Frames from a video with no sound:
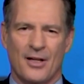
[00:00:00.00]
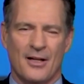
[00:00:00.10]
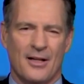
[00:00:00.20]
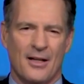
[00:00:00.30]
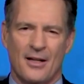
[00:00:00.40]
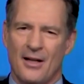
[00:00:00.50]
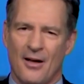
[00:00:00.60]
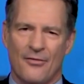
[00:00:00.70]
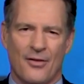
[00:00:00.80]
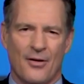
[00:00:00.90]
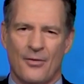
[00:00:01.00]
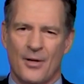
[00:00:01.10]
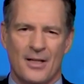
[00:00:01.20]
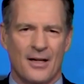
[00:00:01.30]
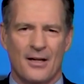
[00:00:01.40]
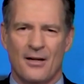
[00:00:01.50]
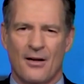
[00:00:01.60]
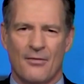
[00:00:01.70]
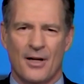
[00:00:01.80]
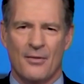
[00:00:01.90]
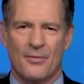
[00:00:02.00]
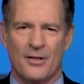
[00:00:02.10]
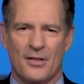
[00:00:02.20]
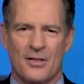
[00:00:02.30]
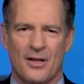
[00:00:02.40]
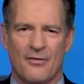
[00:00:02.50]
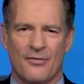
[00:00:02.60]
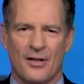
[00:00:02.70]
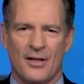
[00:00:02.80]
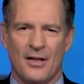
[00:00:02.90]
Enough. Are we done already with this stuff?